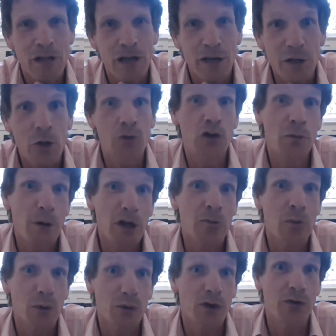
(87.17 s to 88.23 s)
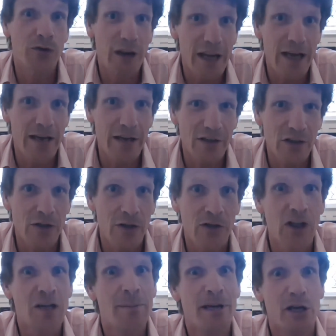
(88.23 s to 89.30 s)
and also much more severe. So there's
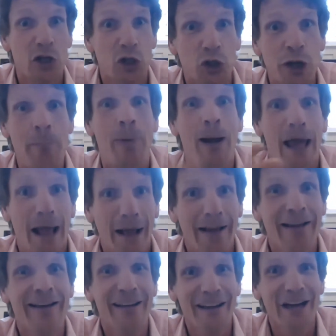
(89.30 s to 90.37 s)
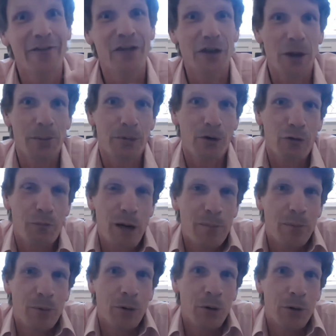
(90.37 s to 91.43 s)
going to be a tripling of the number of
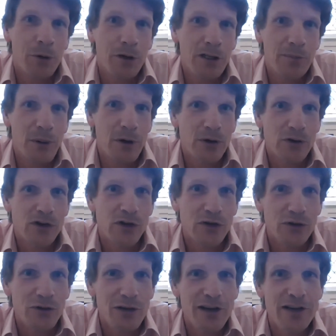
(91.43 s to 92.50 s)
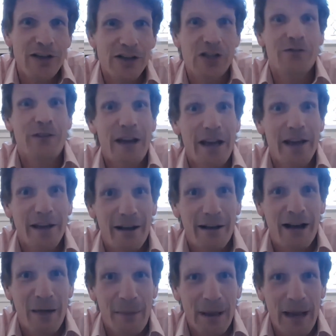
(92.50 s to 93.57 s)
people who are exposed to severe
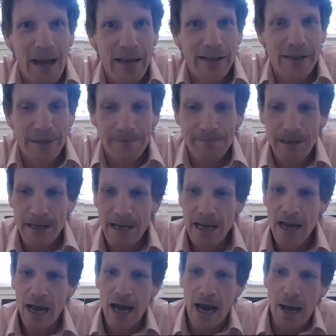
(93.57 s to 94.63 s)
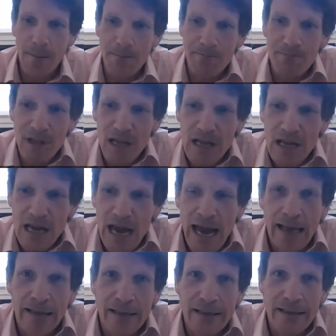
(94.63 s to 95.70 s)
climate hazard.
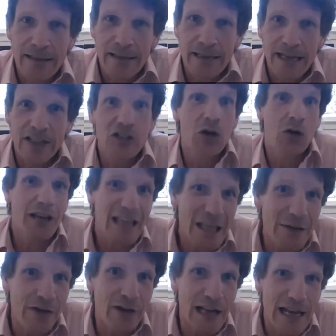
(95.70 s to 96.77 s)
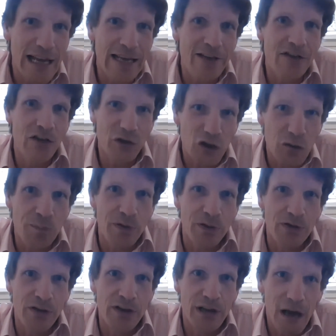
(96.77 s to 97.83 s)
And it's not evenly
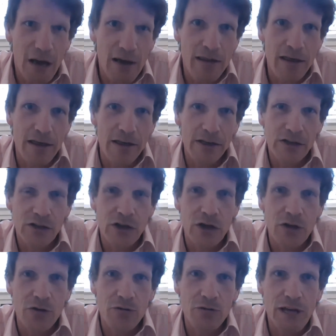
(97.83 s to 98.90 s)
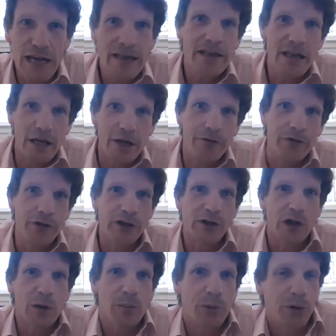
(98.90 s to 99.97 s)
distributed either. So India, for
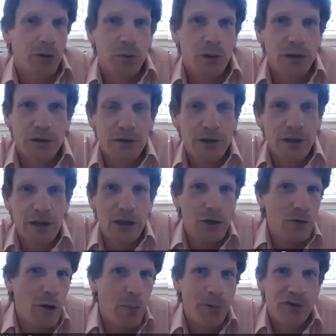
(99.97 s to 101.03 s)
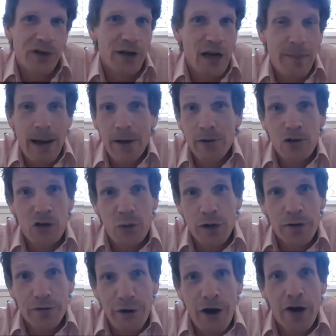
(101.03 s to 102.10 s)
example, will represent about
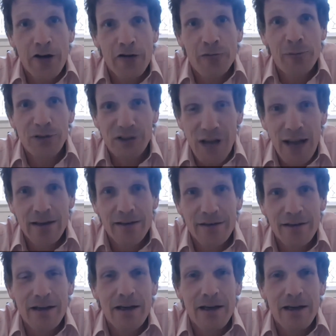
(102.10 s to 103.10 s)
25%